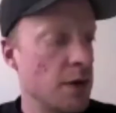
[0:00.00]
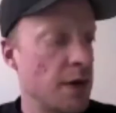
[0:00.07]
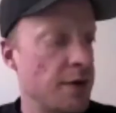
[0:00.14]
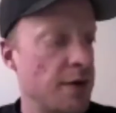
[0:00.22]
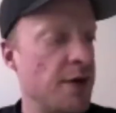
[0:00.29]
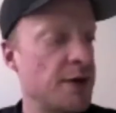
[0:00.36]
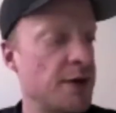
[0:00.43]
I
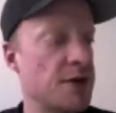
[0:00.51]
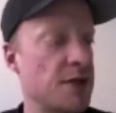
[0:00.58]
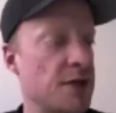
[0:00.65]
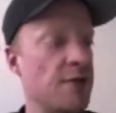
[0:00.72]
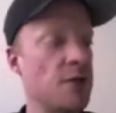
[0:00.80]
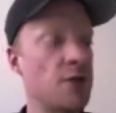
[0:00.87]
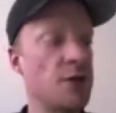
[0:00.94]
think there are
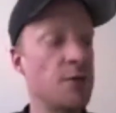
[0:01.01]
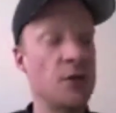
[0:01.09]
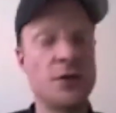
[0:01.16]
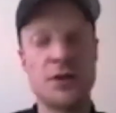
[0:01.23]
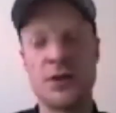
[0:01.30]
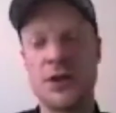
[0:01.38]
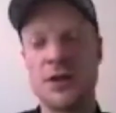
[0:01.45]
several
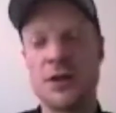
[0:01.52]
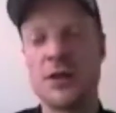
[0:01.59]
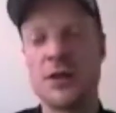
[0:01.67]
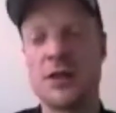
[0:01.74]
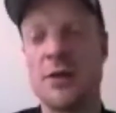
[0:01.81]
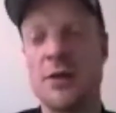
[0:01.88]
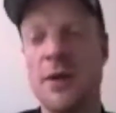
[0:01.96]
communities
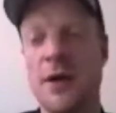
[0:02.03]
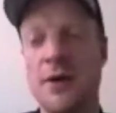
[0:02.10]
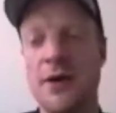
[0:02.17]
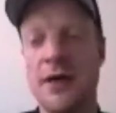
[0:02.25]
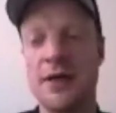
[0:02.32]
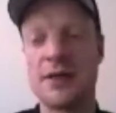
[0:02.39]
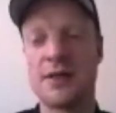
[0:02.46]
in Sal
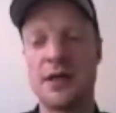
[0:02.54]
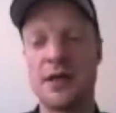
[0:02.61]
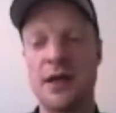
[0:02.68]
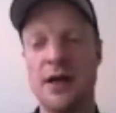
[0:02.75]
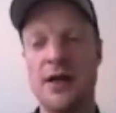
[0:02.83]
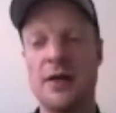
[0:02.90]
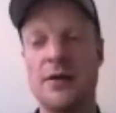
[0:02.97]
Paradise
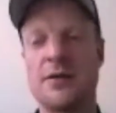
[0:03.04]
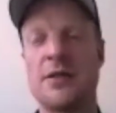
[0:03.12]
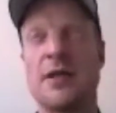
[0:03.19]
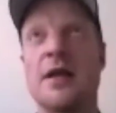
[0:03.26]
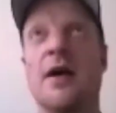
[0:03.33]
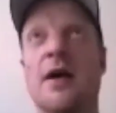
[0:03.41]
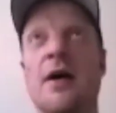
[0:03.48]
that are